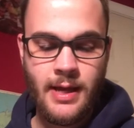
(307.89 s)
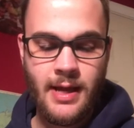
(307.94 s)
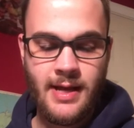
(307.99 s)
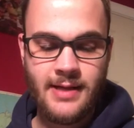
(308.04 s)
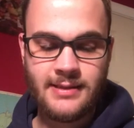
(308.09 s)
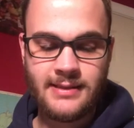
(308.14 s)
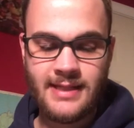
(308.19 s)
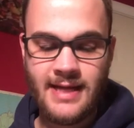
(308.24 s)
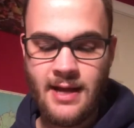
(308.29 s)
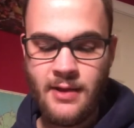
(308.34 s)

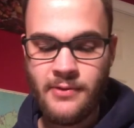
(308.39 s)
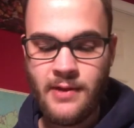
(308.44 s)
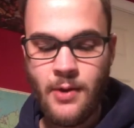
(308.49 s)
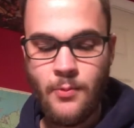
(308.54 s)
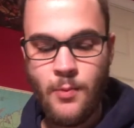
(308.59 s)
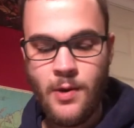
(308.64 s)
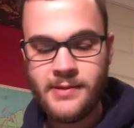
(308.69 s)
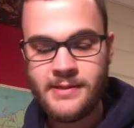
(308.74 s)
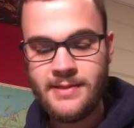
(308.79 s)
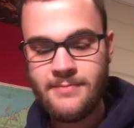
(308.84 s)
A town
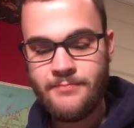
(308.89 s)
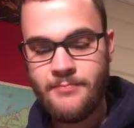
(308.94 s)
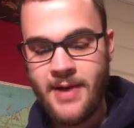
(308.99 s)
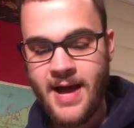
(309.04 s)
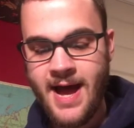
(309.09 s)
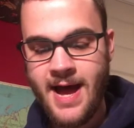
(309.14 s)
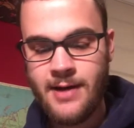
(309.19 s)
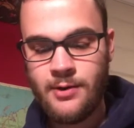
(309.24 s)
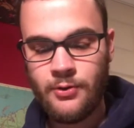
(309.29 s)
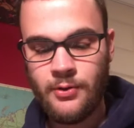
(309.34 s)
that wasn't
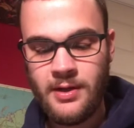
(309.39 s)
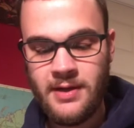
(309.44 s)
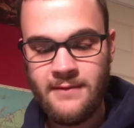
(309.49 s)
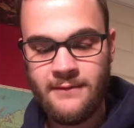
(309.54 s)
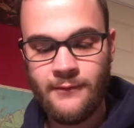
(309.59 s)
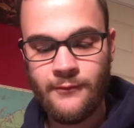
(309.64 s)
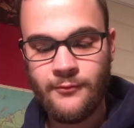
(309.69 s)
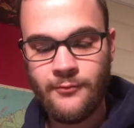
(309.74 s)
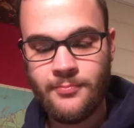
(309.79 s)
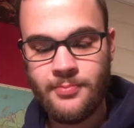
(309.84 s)
bad or
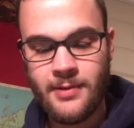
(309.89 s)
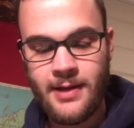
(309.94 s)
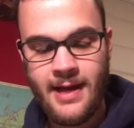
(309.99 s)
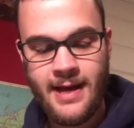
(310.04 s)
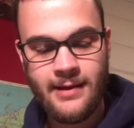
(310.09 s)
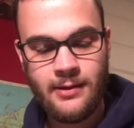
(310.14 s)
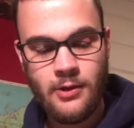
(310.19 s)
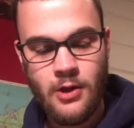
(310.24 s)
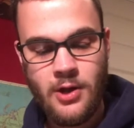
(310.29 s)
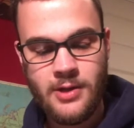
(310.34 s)
evil, but
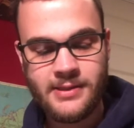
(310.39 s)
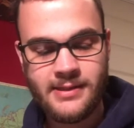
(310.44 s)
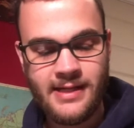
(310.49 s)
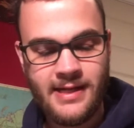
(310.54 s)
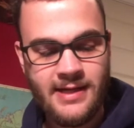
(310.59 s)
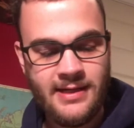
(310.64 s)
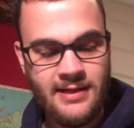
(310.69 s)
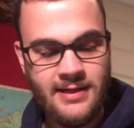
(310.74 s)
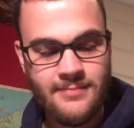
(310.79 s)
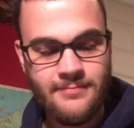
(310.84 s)
had lost
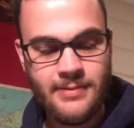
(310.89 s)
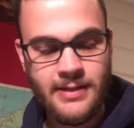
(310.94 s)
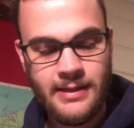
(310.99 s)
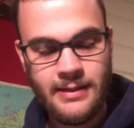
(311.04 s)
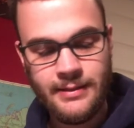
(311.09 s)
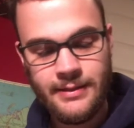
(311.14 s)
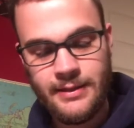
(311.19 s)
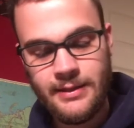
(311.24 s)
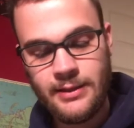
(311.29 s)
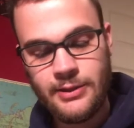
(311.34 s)
any
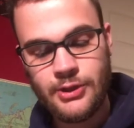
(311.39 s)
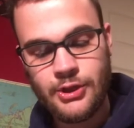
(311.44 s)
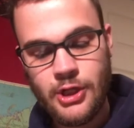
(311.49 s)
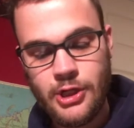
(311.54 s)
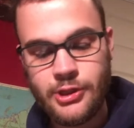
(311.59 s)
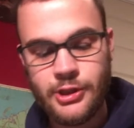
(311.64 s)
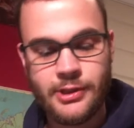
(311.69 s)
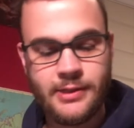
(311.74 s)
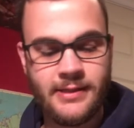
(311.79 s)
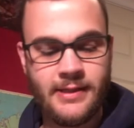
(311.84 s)
ability to
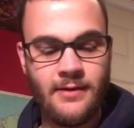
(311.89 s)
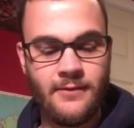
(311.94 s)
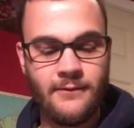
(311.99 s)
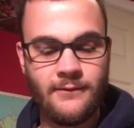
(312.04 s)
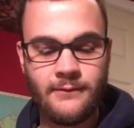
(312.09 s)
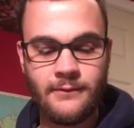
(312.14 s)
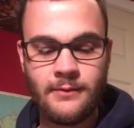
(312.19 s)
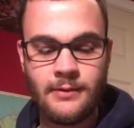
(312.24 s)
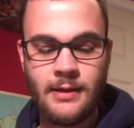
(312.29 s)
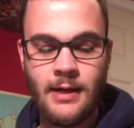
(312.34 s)
judge itself.